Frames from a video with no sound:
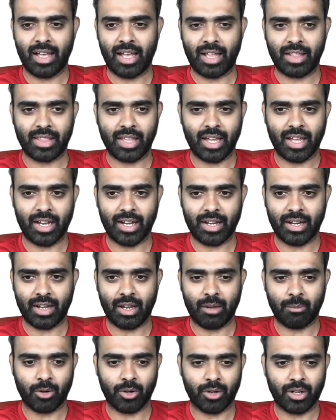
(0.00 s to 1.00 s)
And then
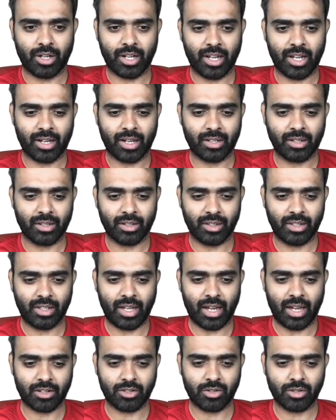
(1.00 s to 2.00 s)
I'm going to take the
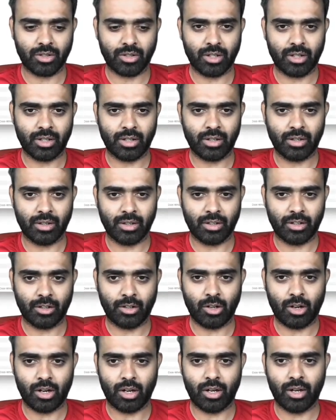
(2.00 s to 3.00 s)
actual
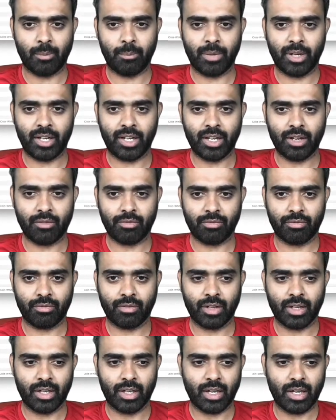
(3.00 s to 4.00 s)
PDF
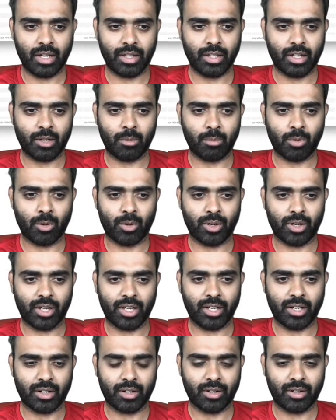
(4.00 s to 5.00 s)
and then upload it
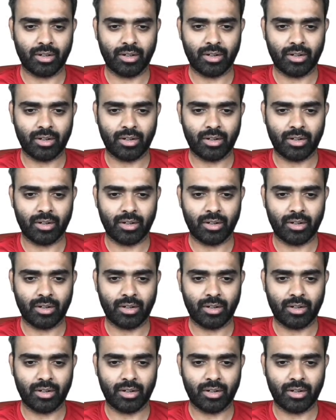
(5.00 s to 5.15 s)
here.